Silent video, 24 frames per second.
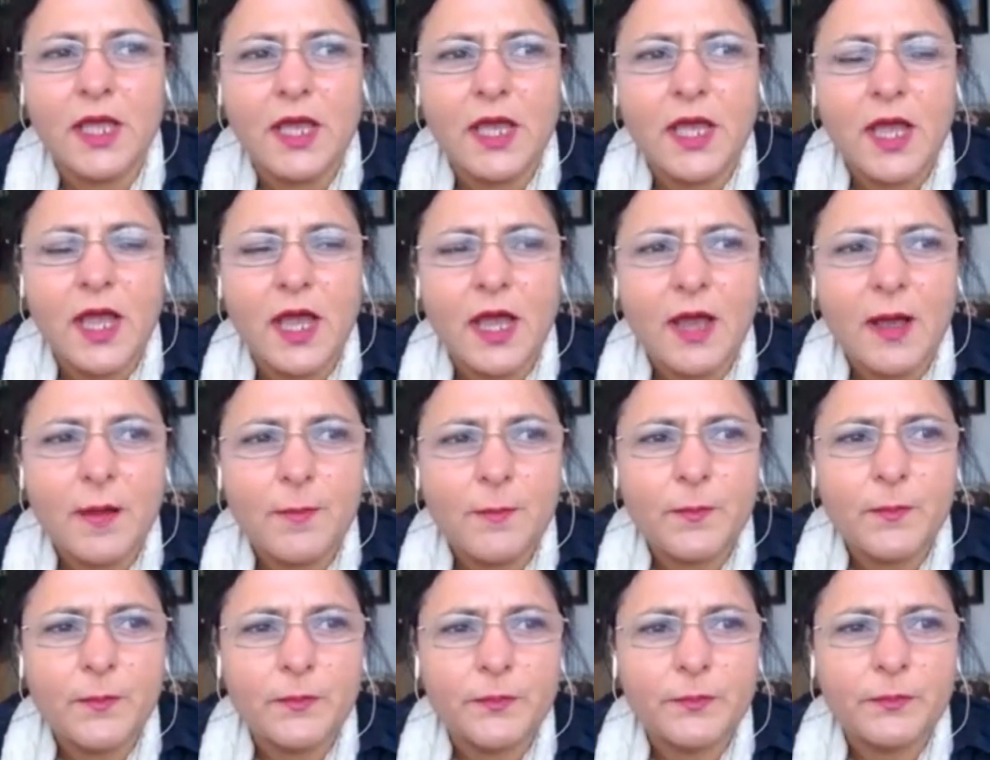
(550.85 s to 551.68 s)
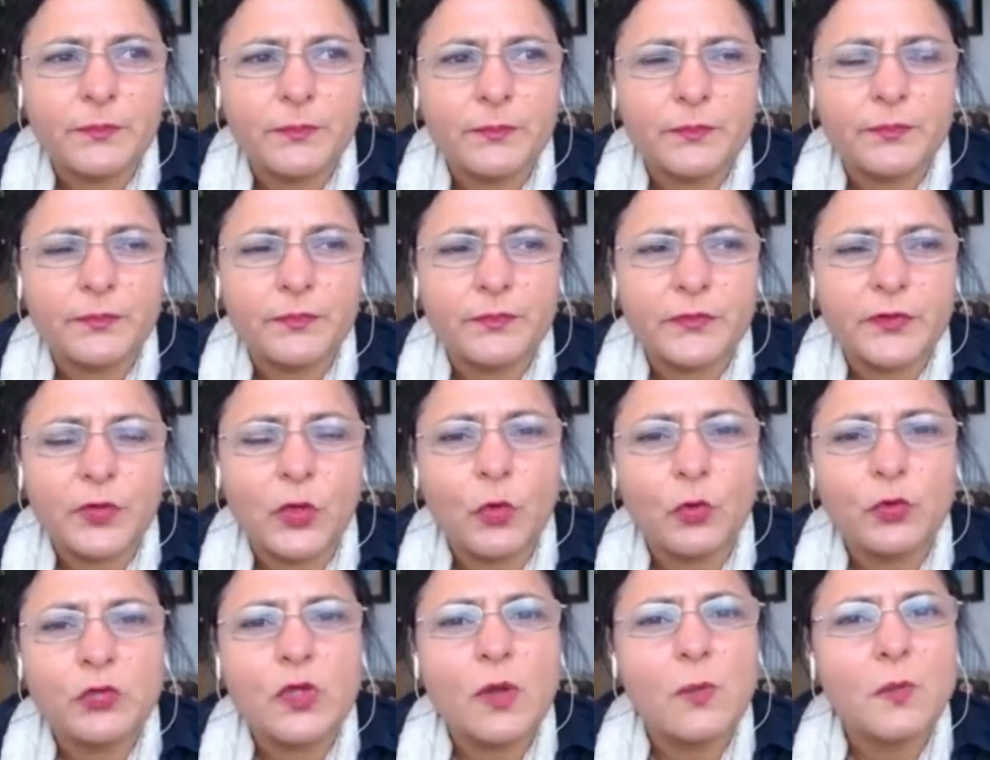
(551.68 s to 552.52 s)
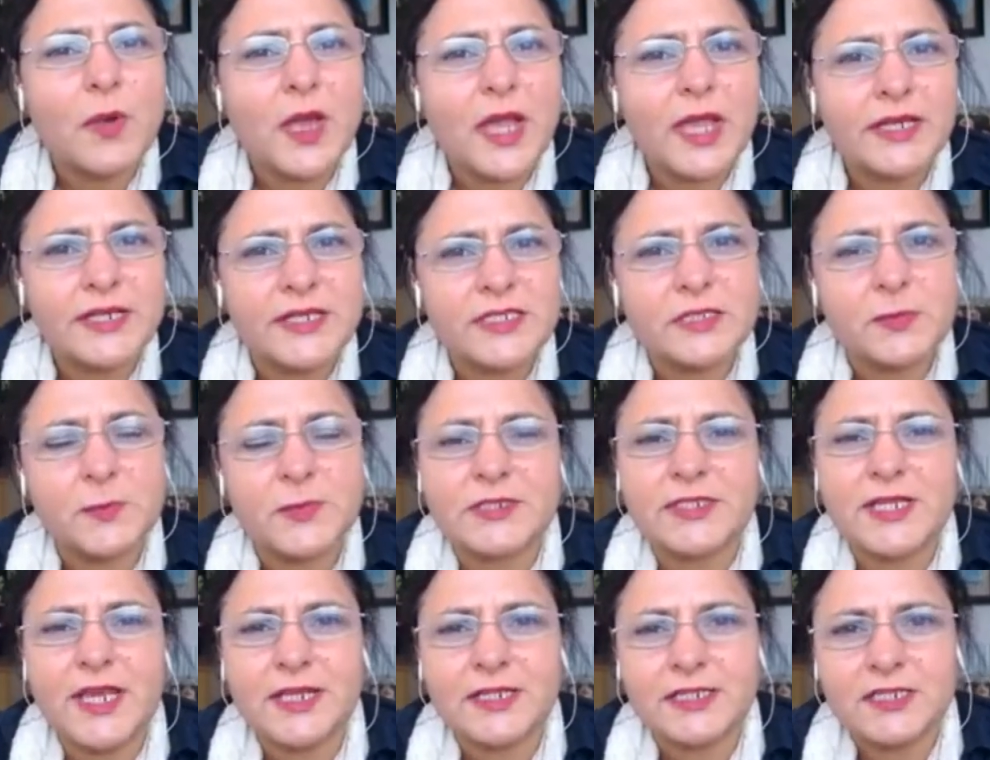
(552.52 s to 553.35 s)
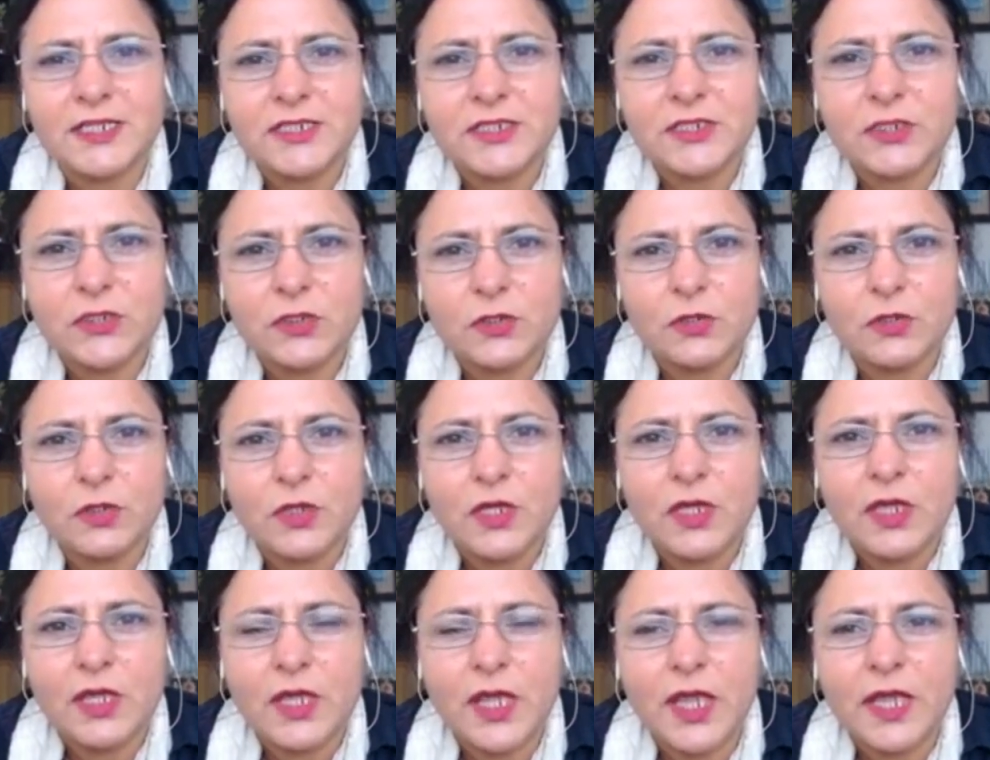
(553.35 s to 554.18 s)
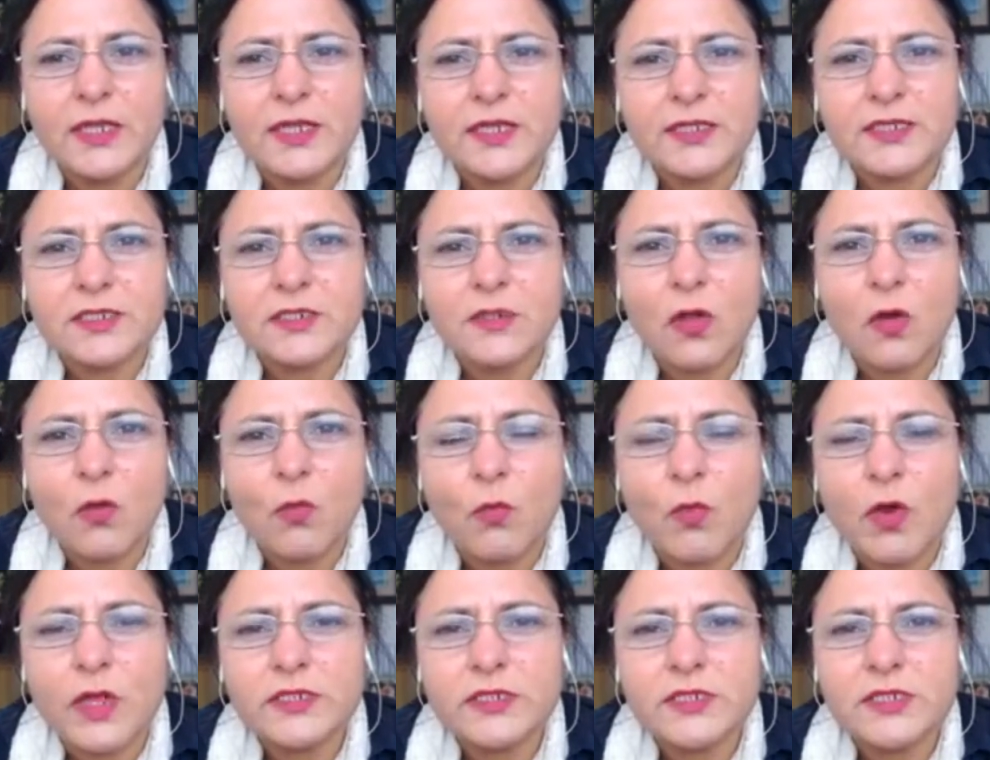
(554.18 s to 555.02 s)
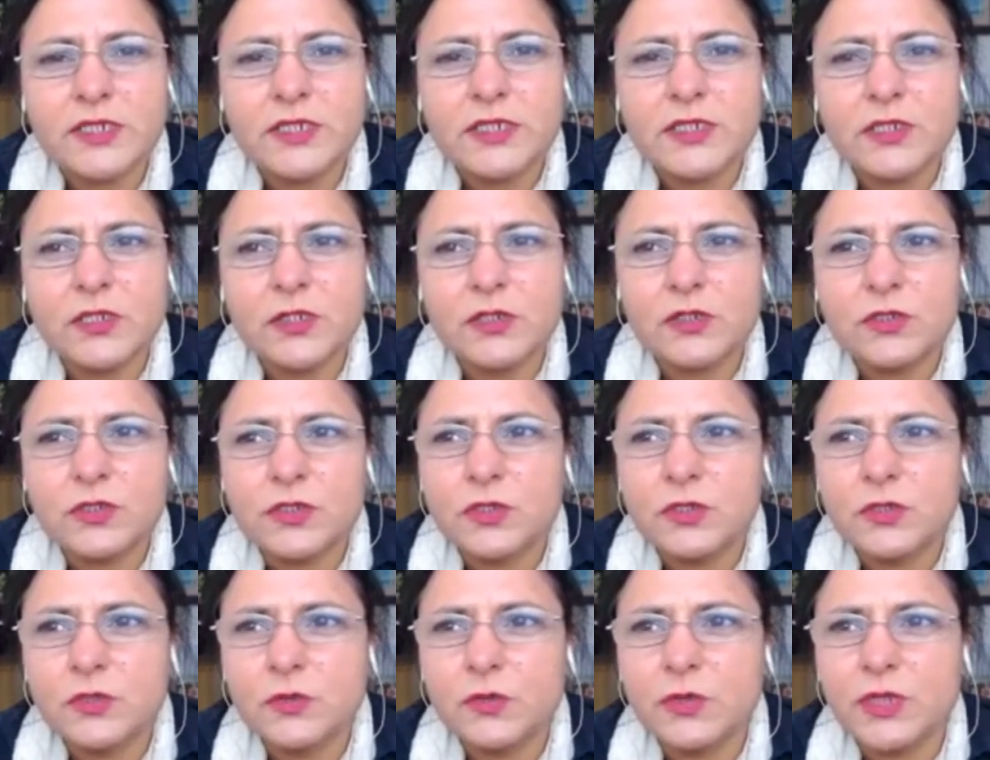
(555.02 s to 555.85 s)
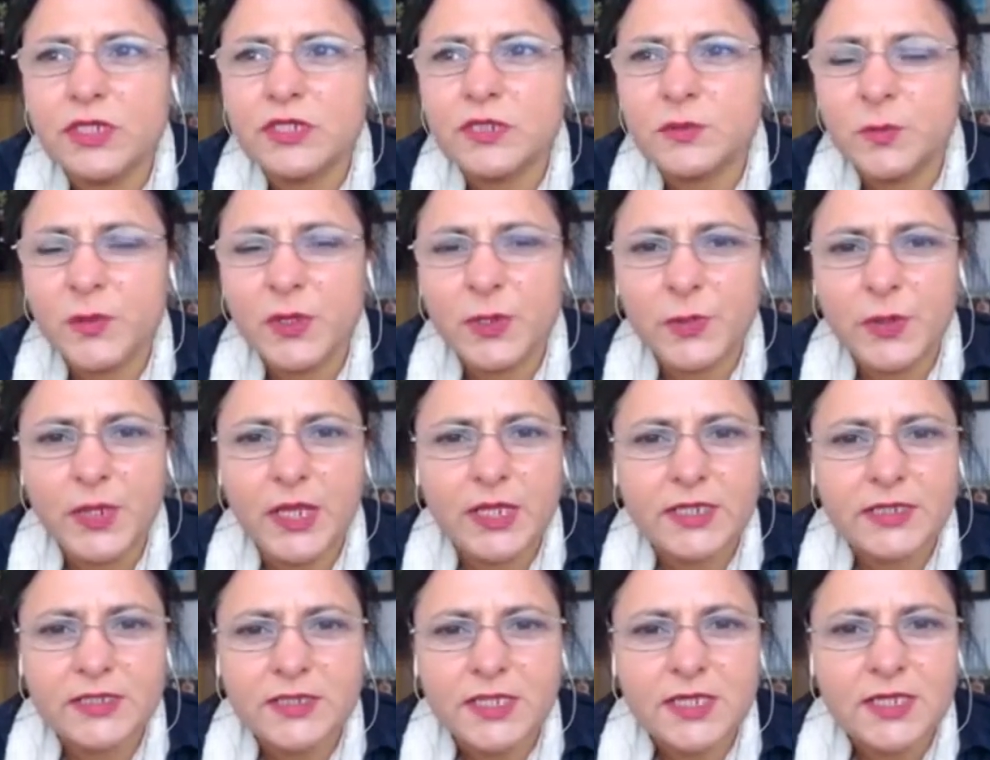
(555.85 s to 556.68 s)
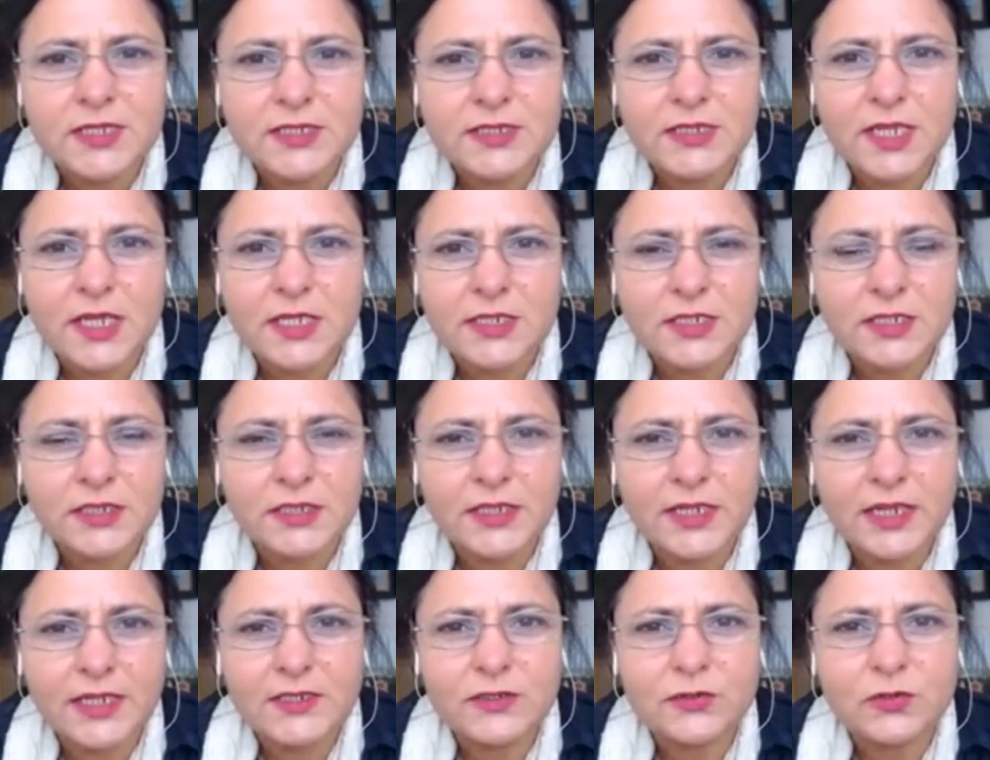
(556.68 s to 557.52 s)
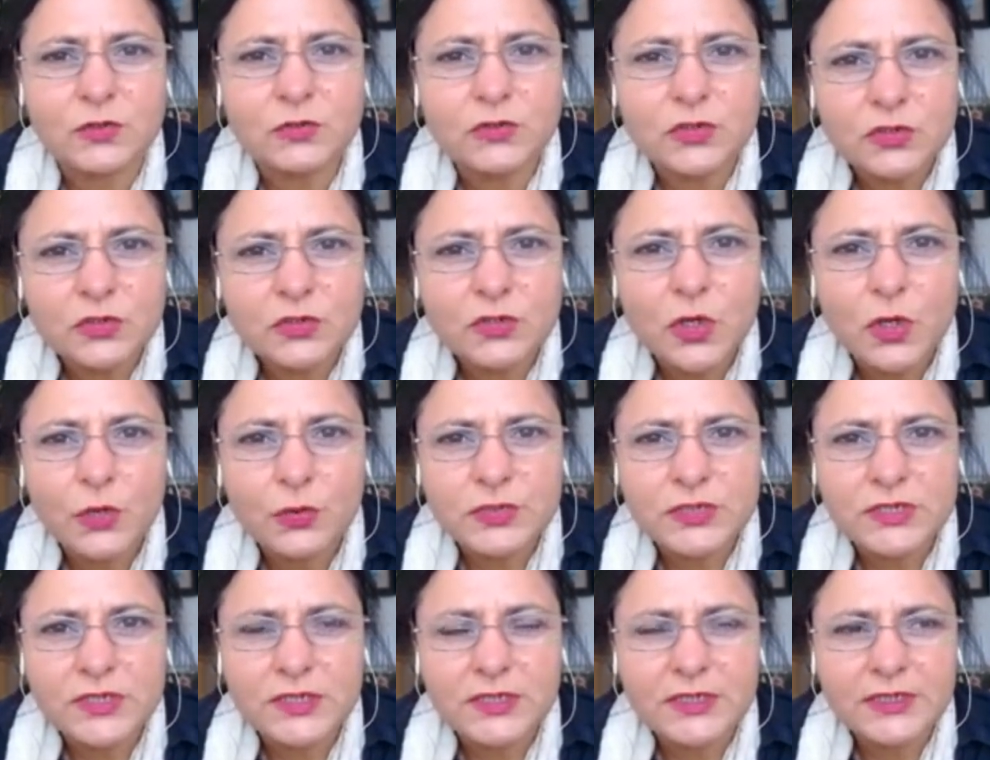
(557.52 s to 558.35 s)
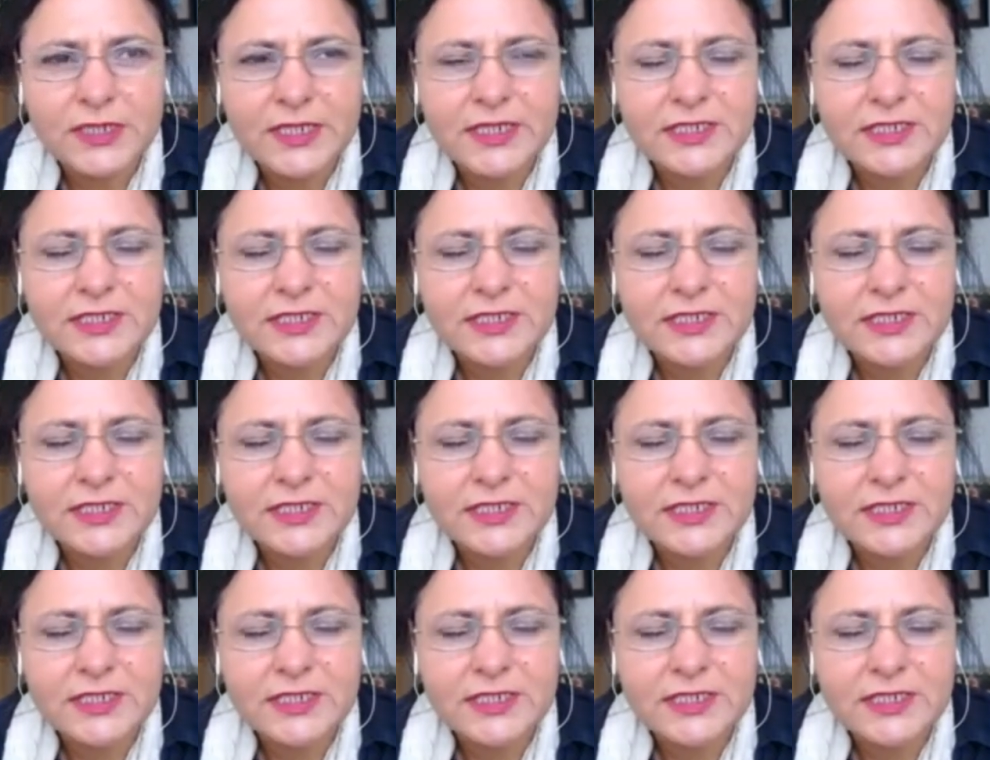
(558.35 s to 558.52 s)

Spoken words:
or your mind is protecting you and it's not wanting you to experience certain things or to know certain things.